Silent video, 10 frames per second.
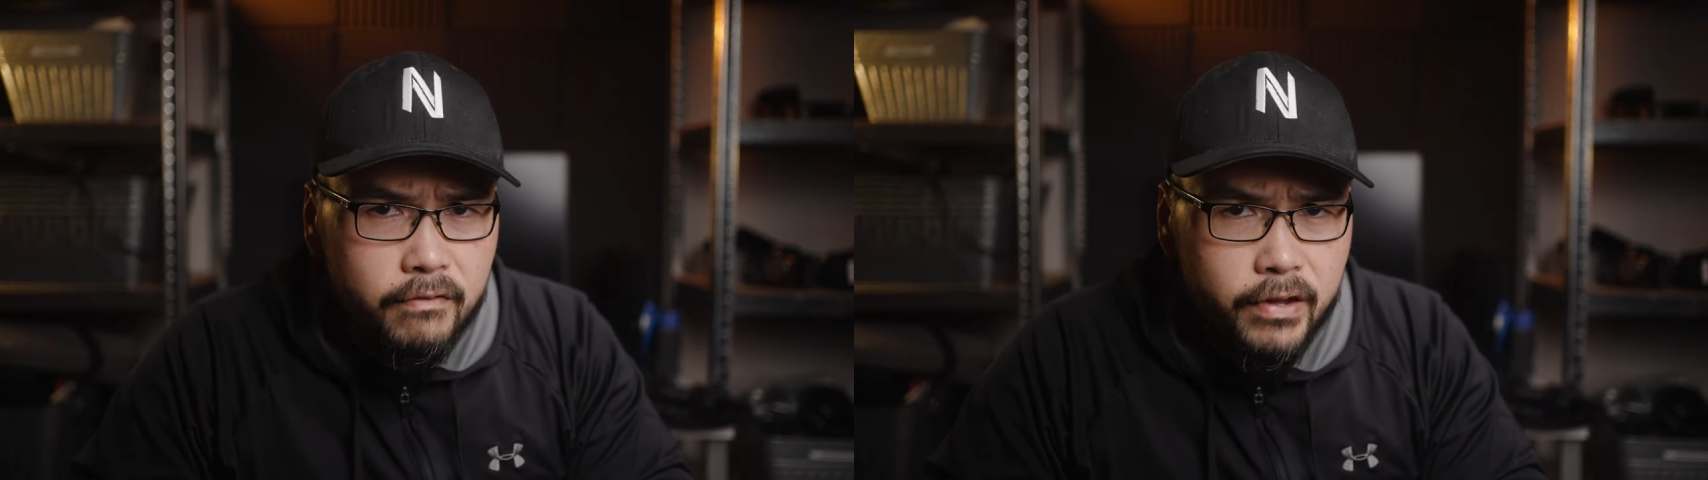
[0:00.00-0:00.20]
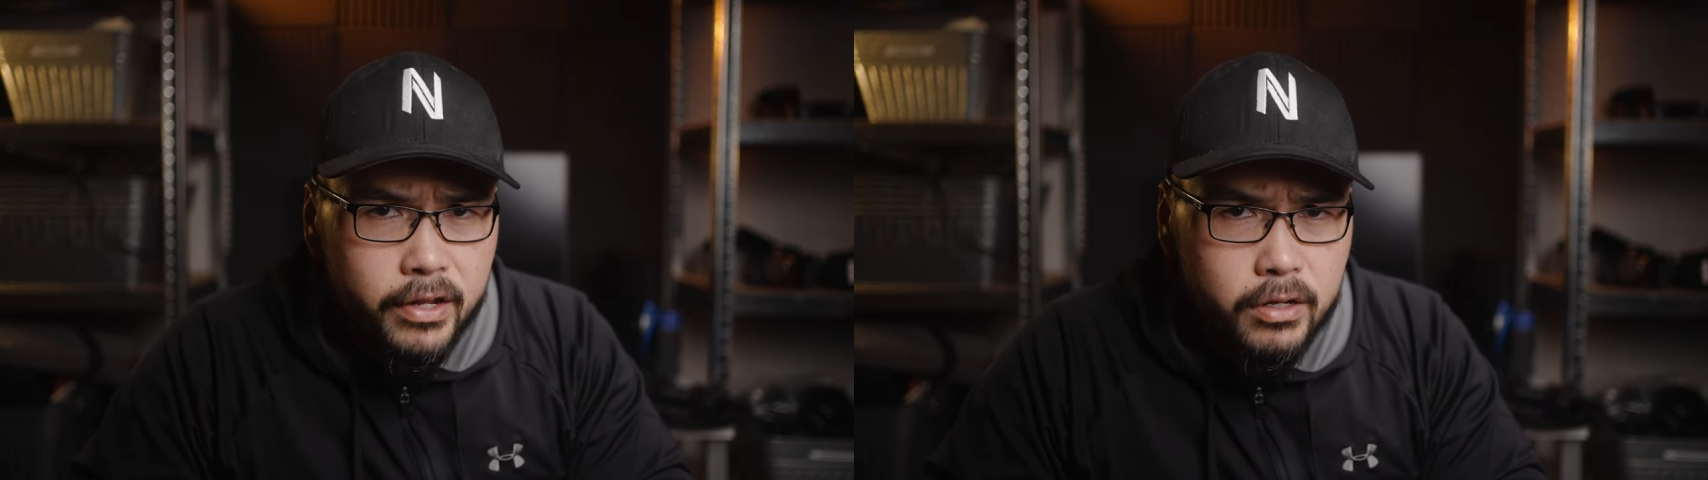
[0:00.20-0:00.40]

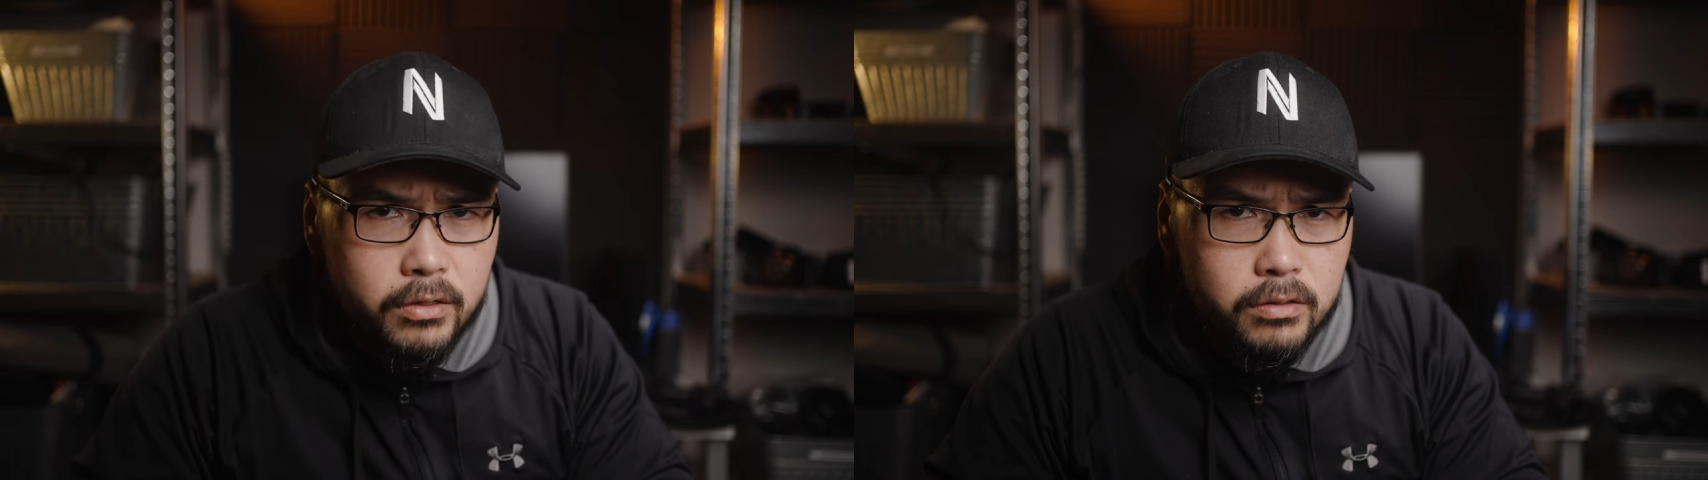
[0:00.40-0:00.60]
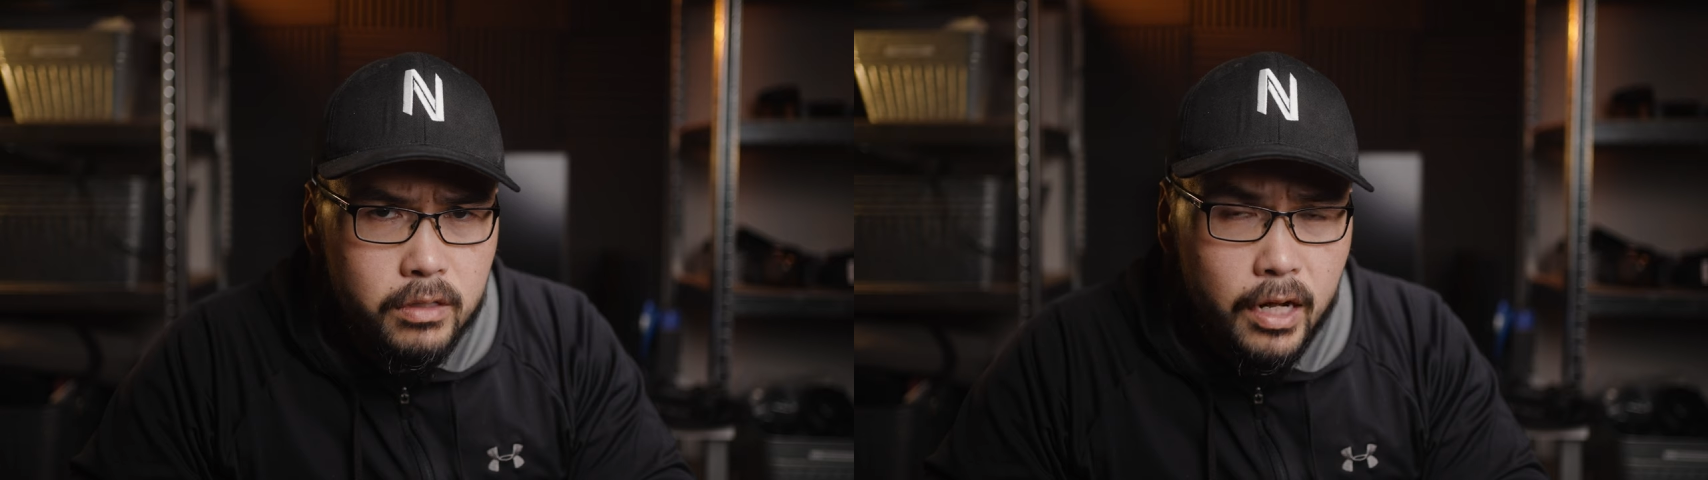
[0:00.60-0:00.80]

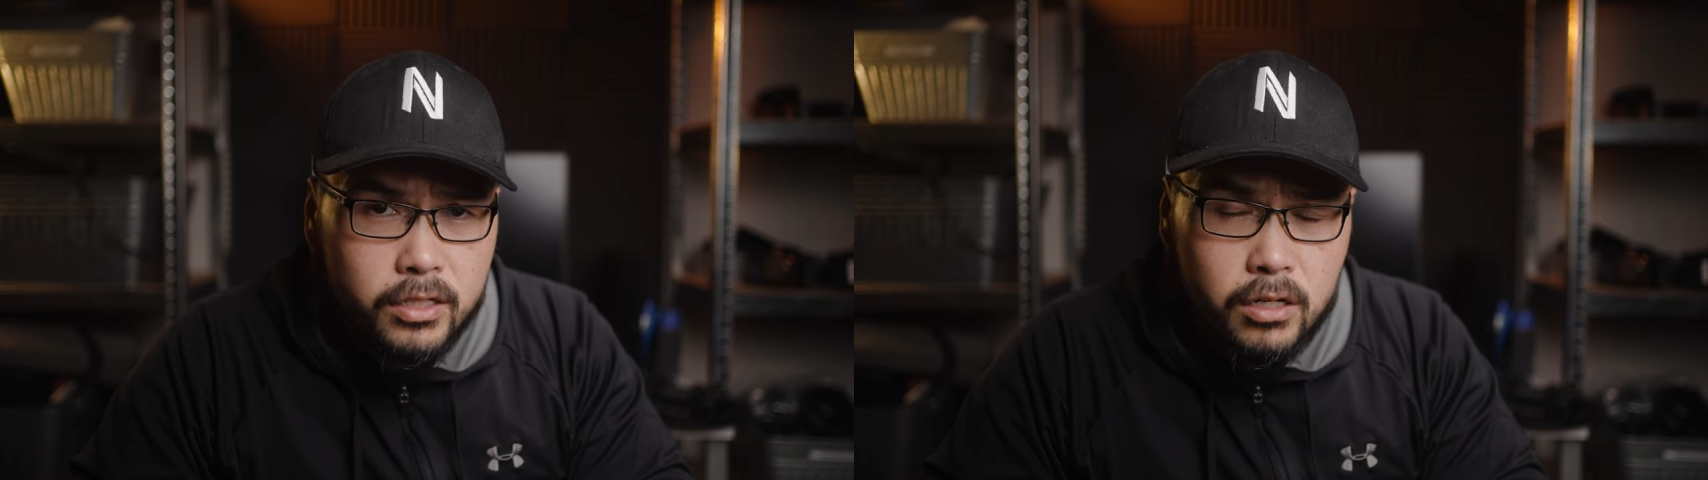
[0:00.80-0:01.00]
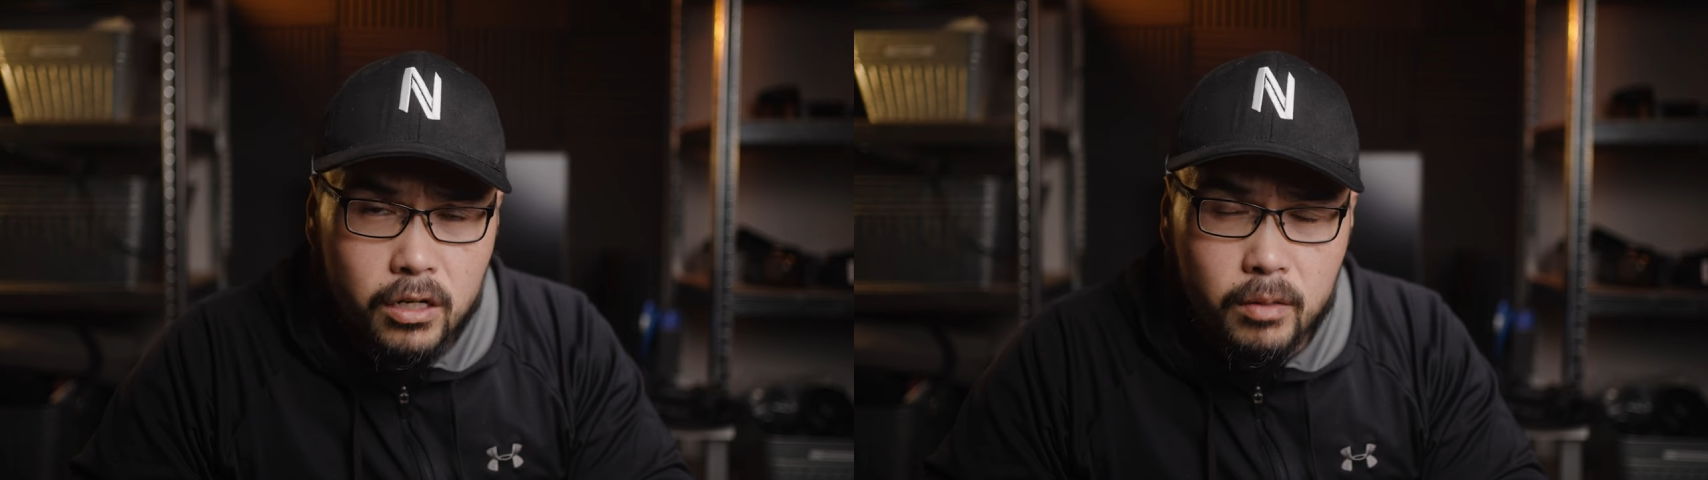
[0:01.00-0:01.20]
video, I
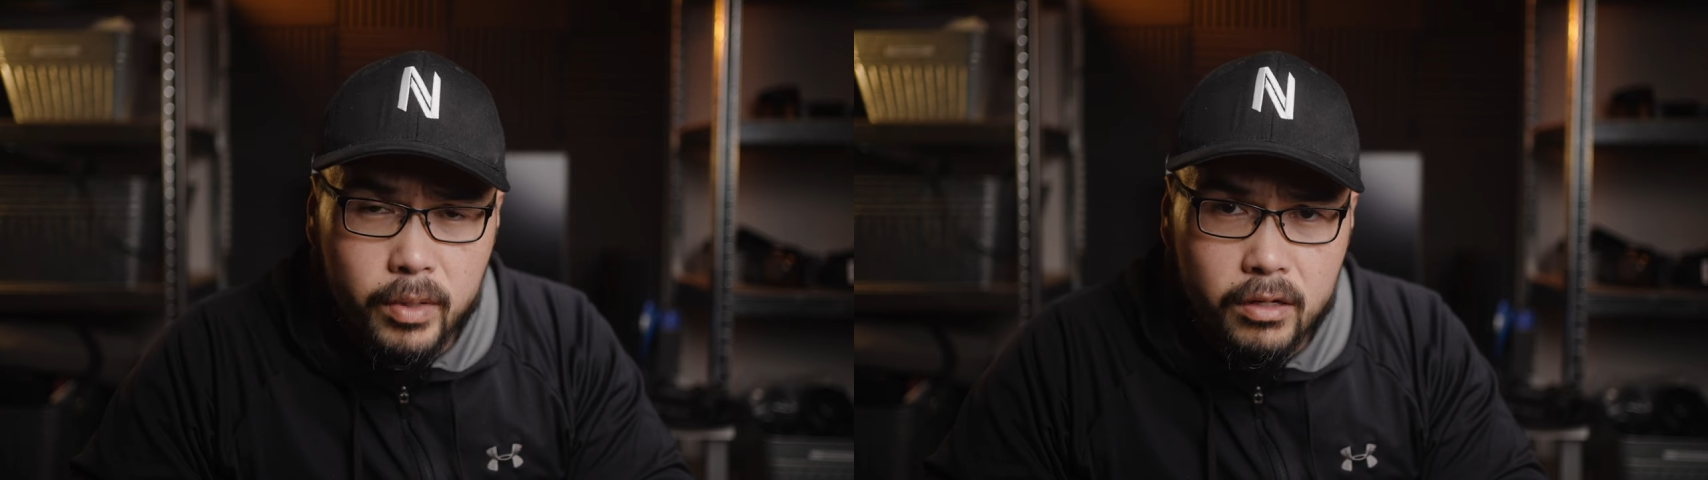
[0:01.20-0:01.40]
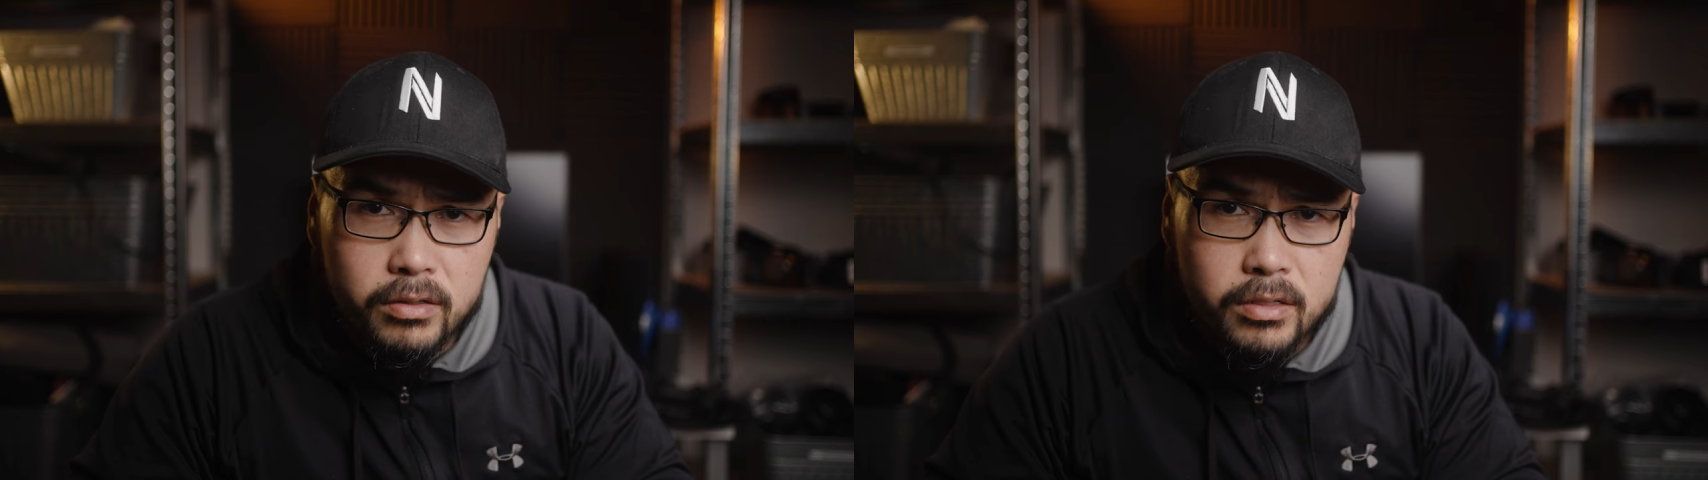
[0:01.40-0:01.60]
talk
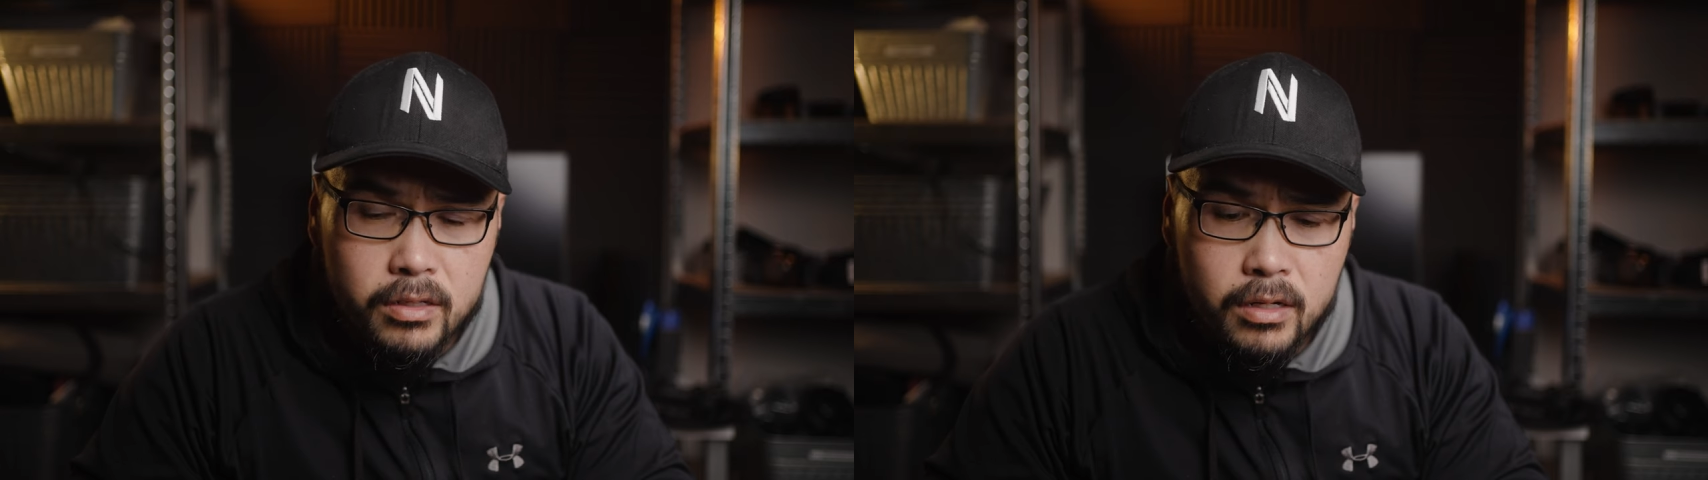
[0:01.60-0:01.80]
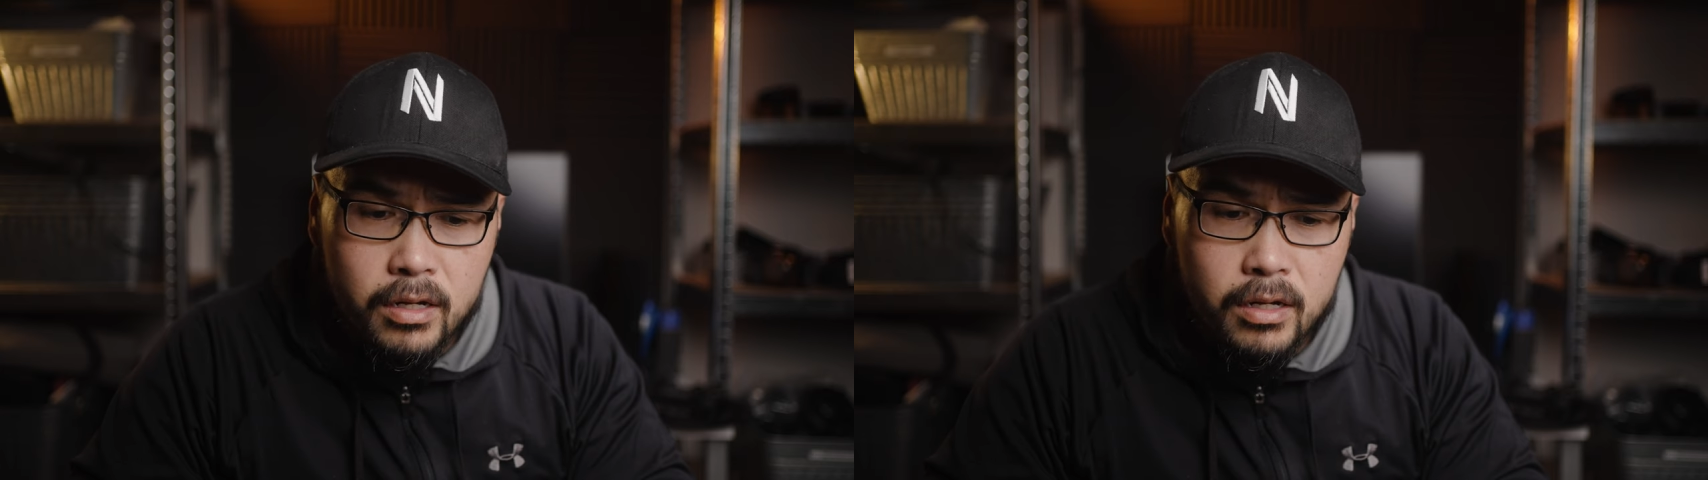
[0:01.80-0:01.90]
about